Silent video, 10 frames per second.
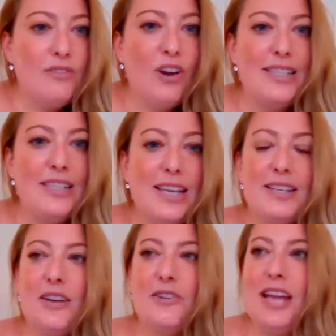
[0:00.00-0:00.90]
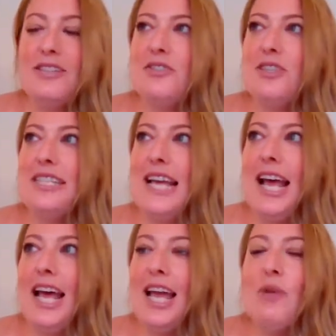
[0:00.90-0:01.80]
Righty. So yeah, so
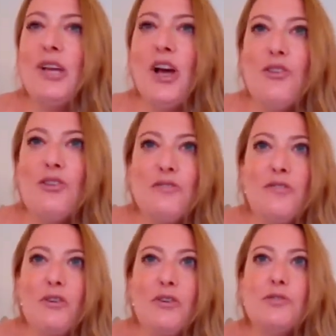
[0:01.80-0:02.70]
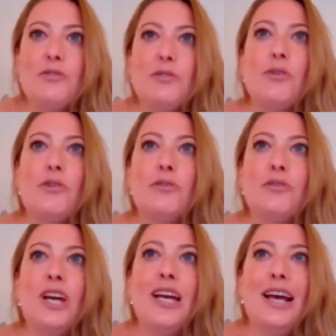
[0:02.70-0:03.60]
today we're going to focus
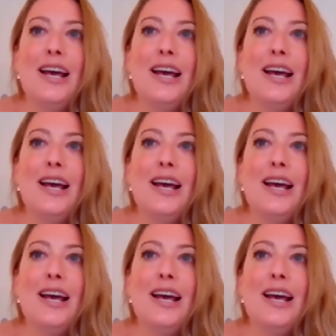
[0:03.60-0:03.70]
on